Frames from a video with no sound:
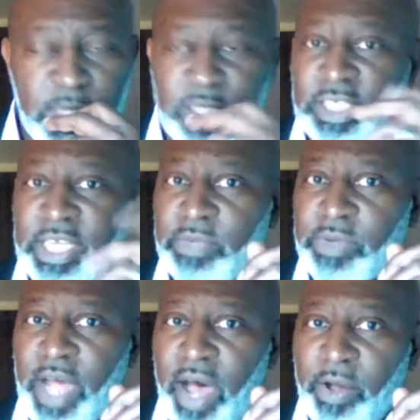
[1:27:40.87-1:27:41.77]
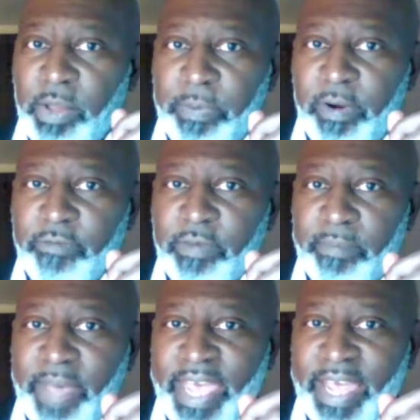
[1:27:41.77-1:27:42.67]
Jesus was the only perfect
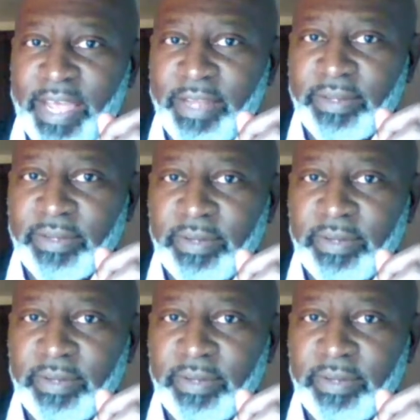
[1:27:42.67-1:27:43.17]
man